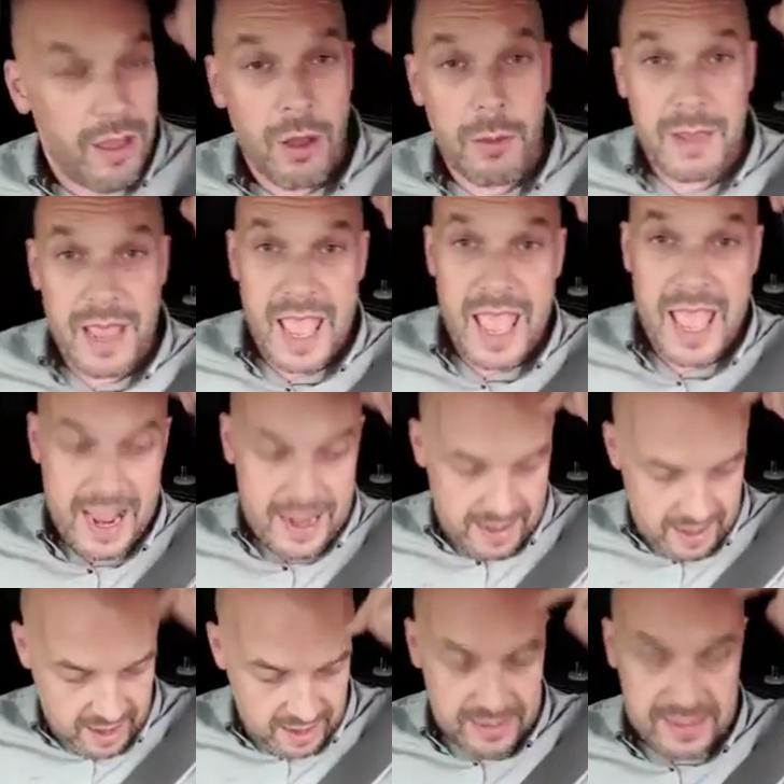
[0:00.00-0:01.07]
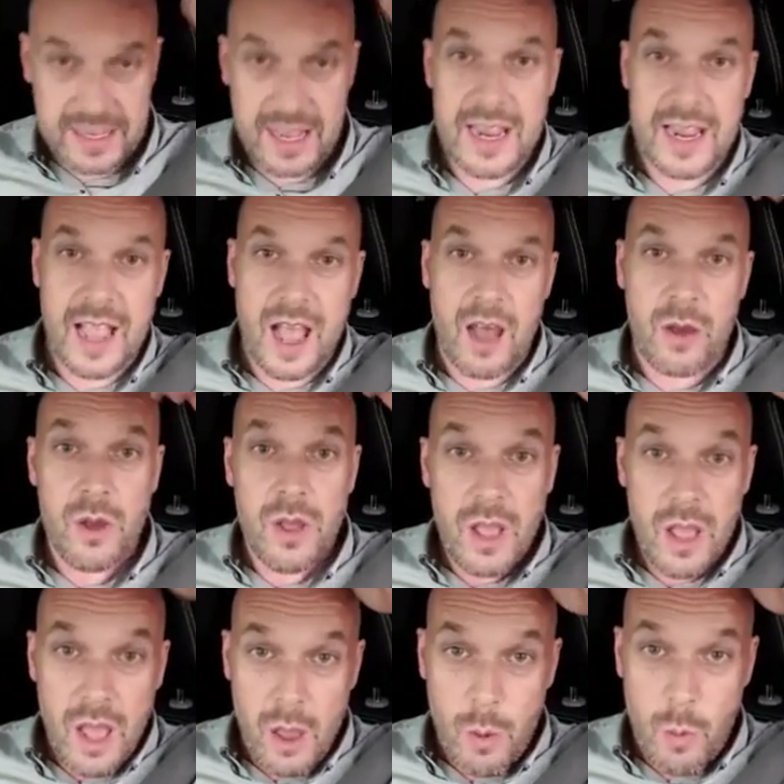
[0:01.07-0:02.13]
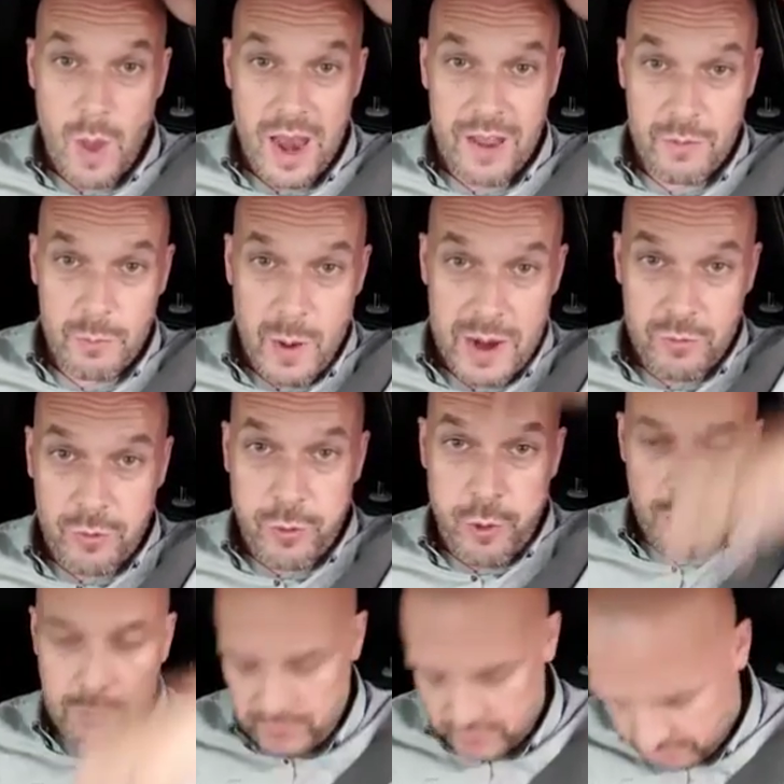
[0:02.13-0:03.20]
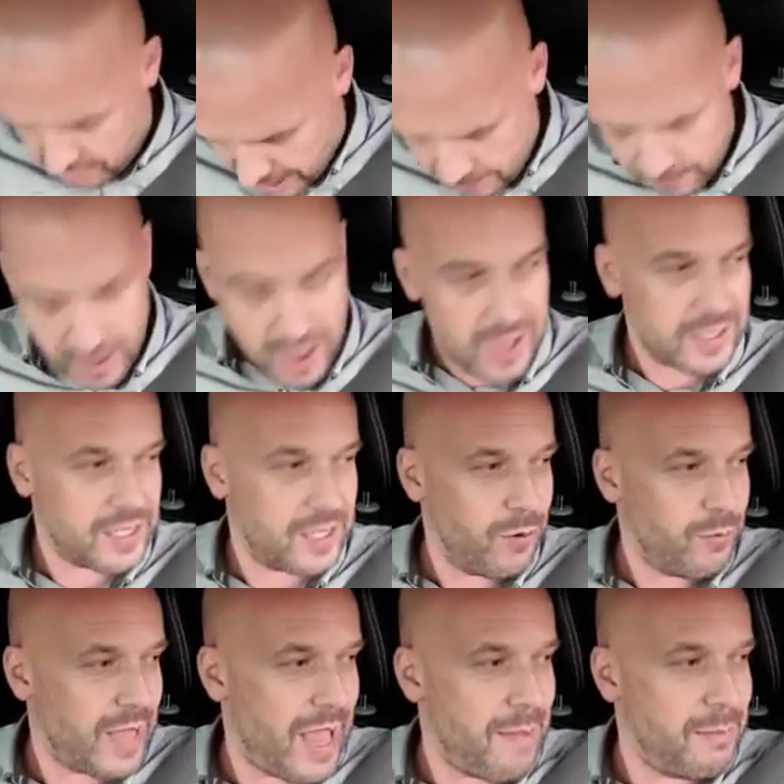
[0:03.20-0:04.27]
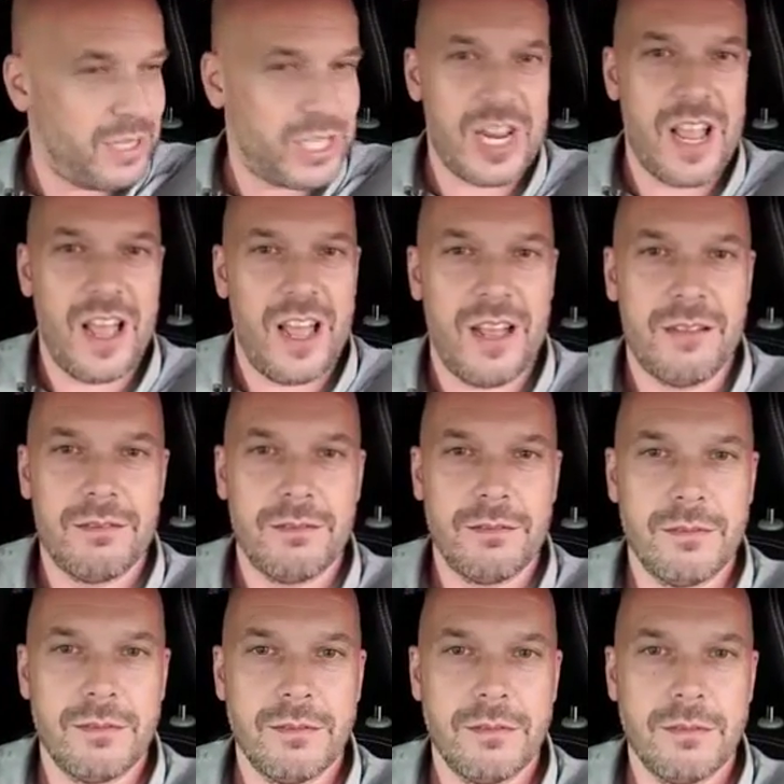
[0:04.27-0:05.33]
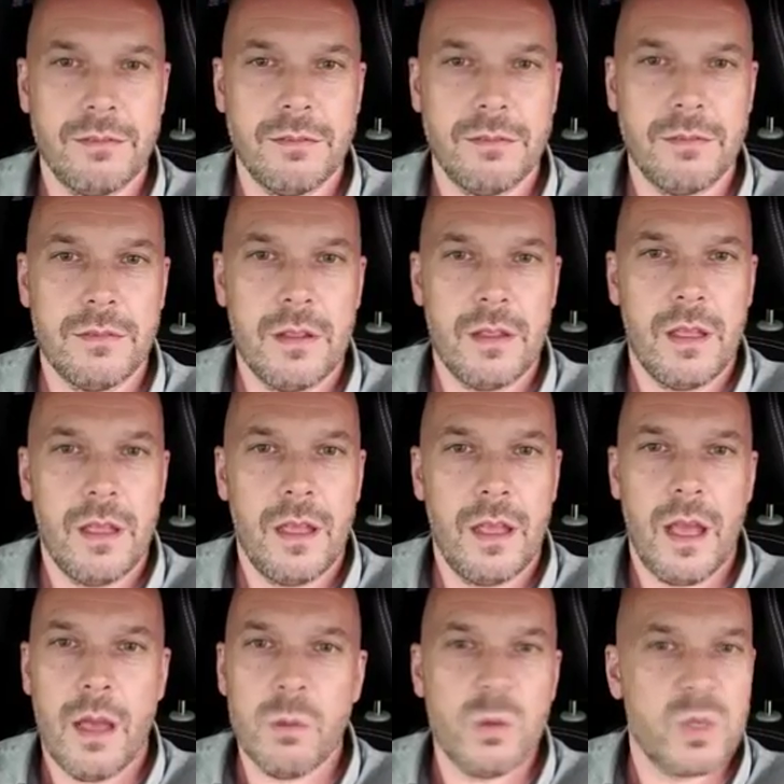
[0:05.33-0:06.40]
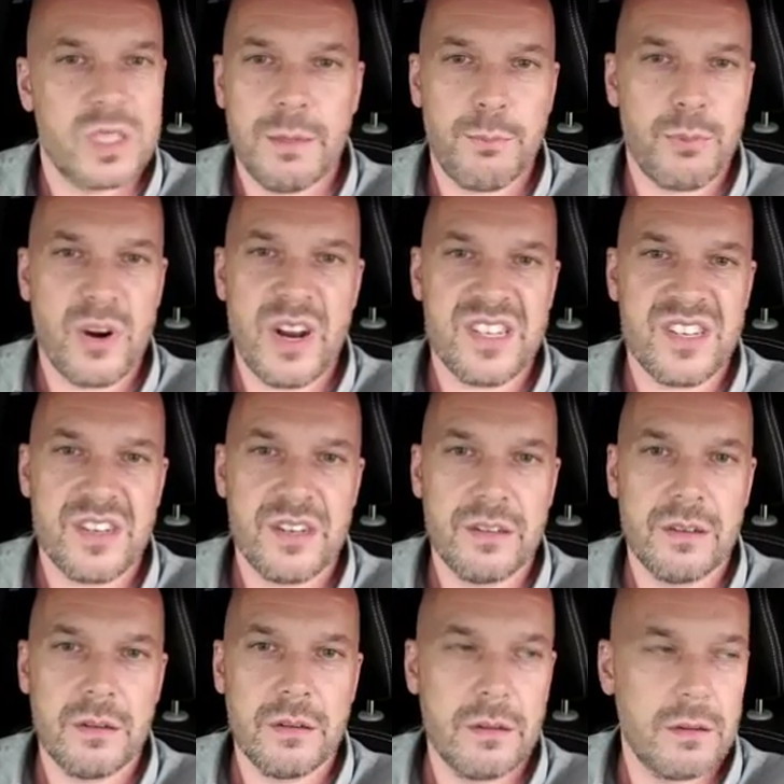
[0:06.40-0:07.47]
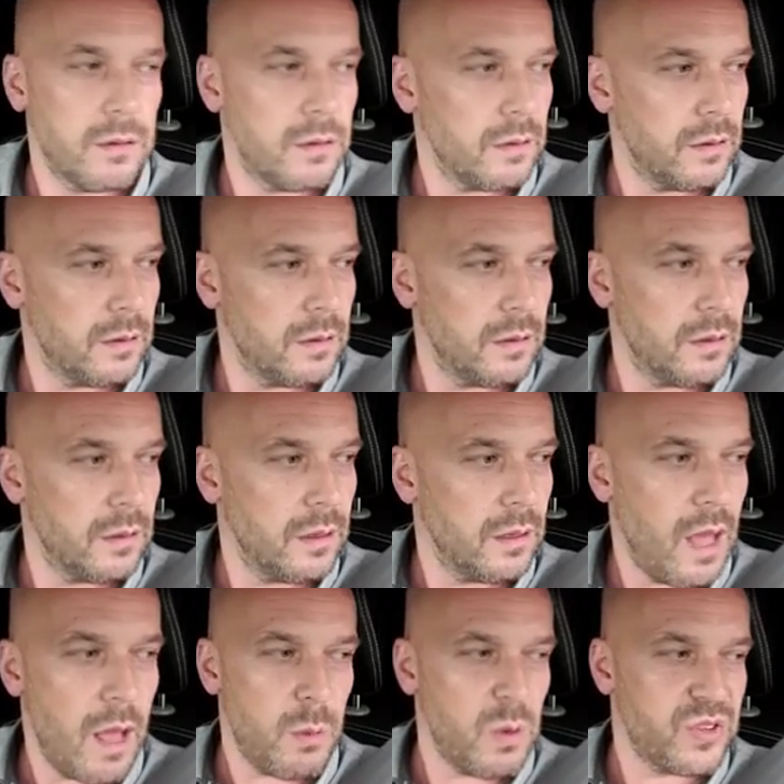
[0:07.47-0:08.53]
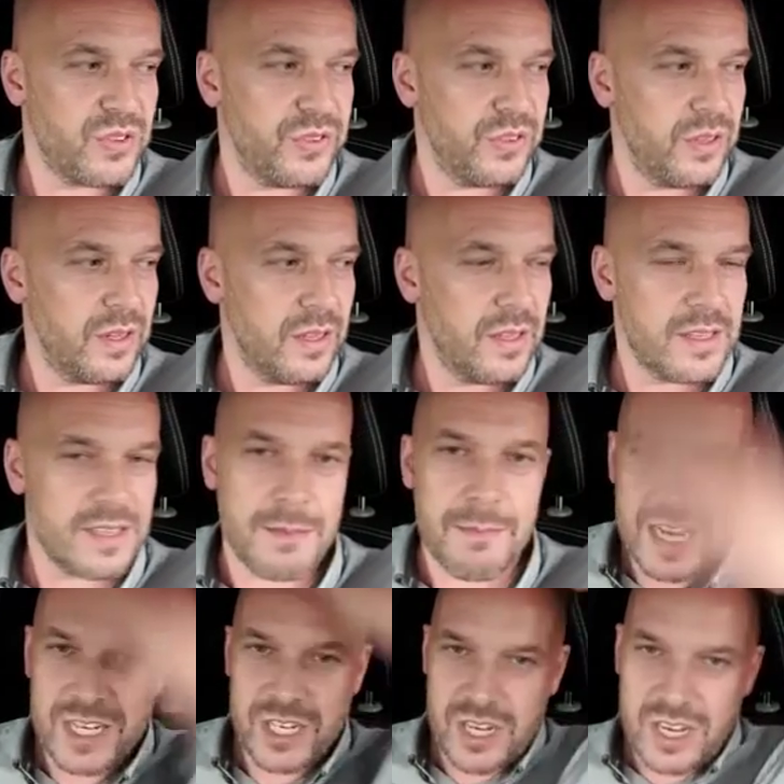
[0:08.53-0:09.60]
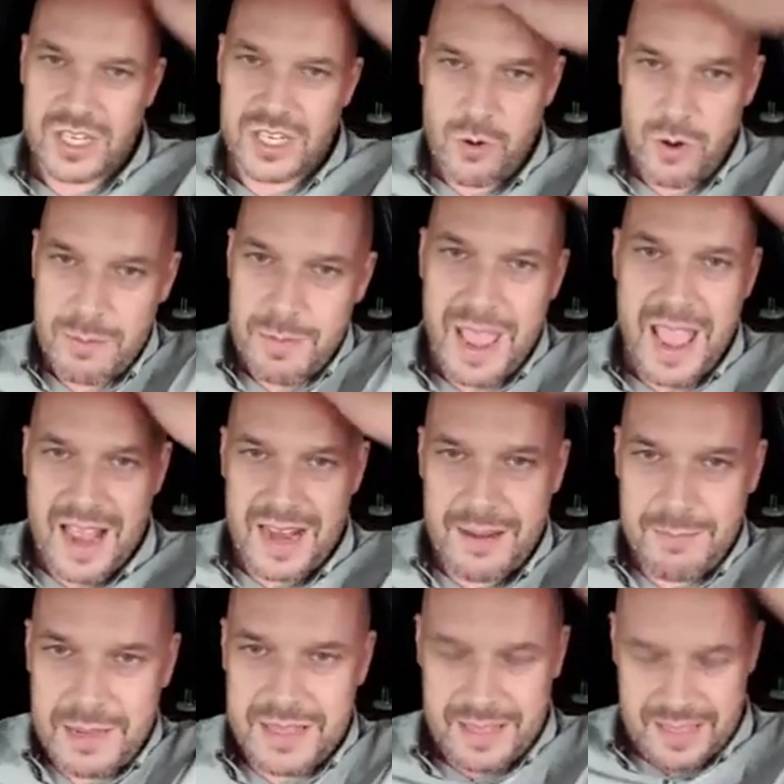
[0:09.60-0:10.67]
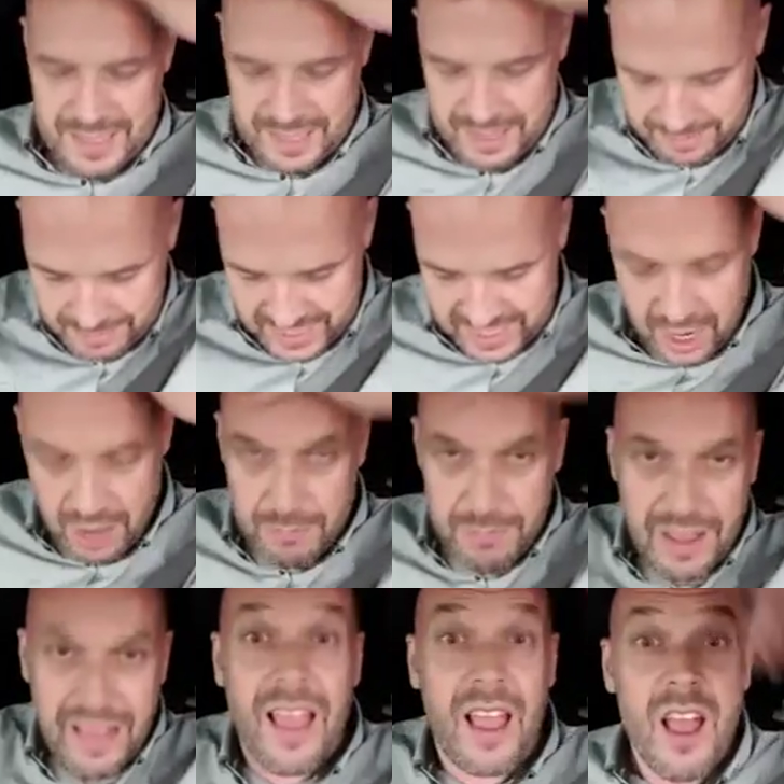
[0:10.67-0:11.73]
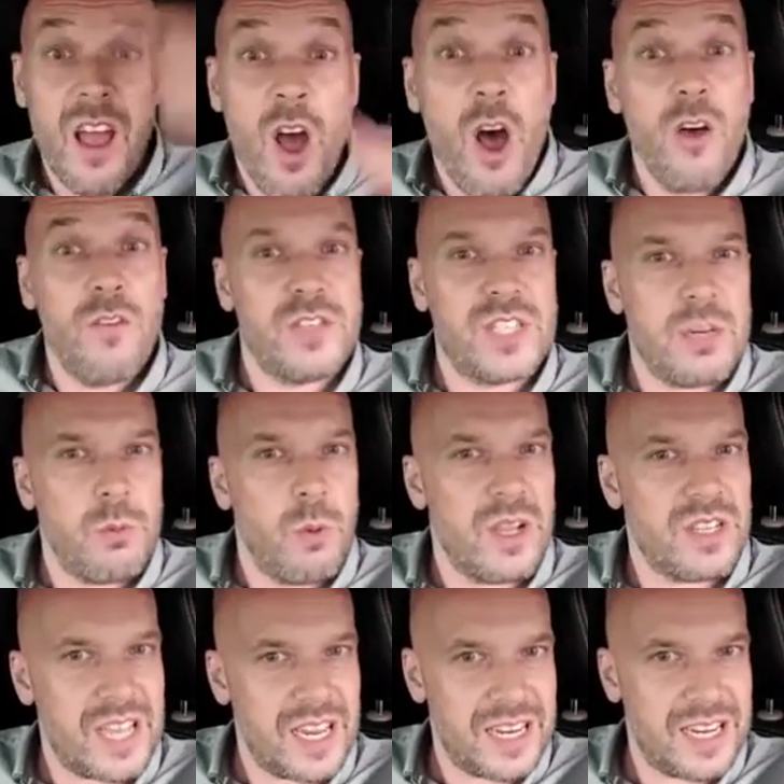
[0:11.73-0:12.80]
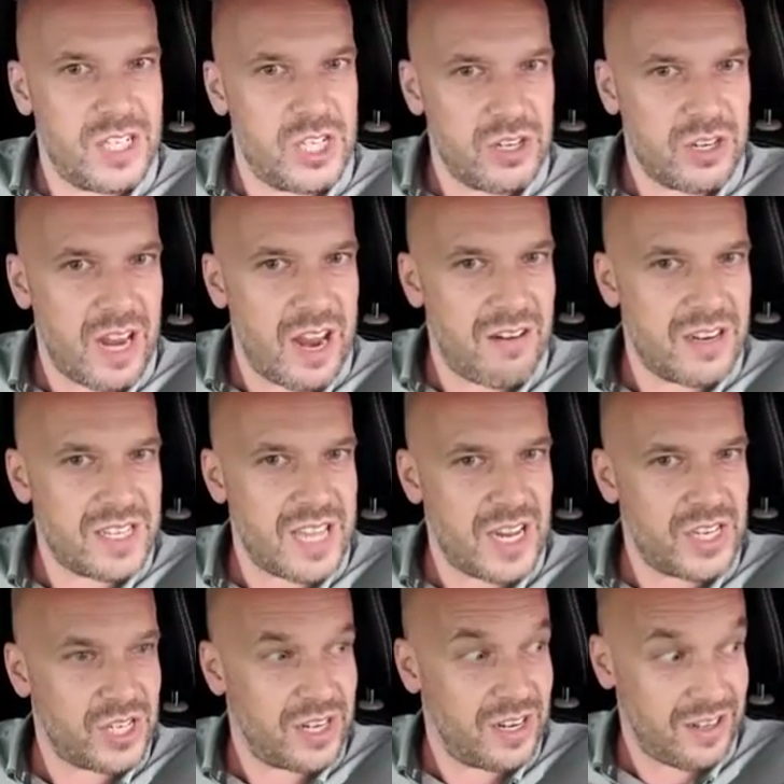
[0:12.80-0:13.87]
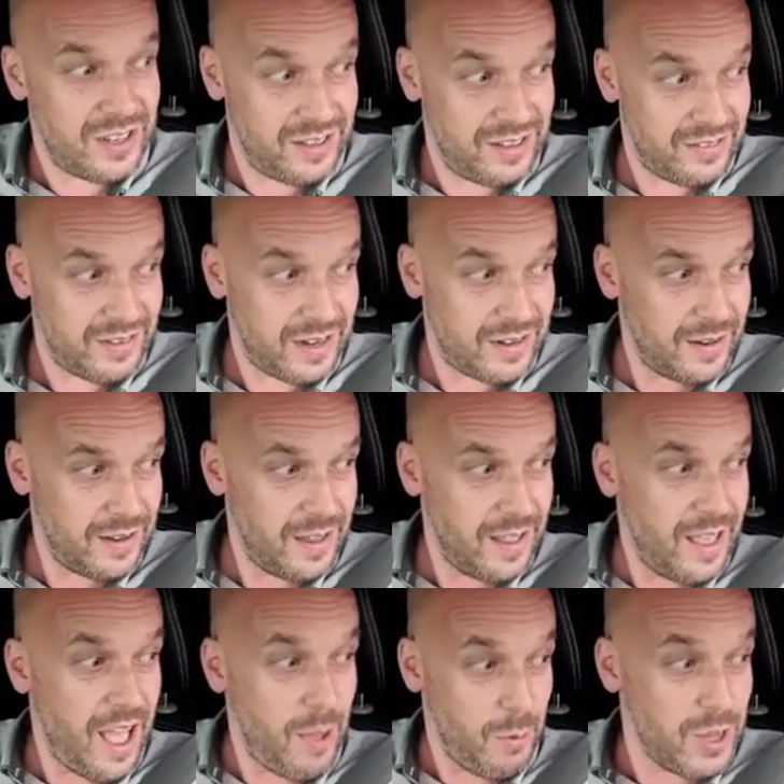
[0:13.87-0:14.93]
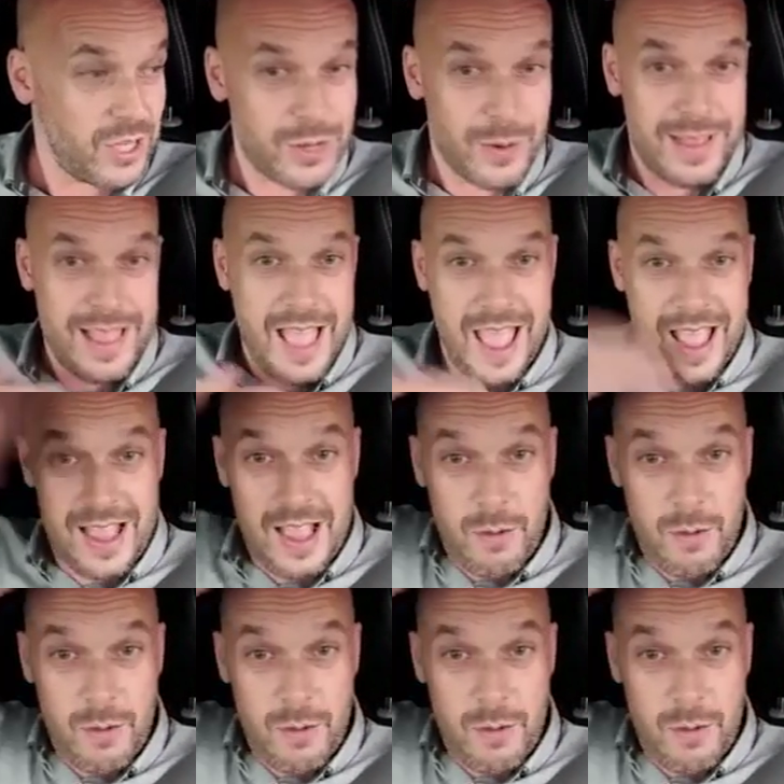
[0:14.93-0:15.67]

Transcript: on my head like seagull. And one of them went thump straight past and all down my shirt. I wasn't impressed. I wasn't. So I massaged it all in my head and my, and my top like that. Obviously, whilst taking due care and attention so on the road. I was doing that. I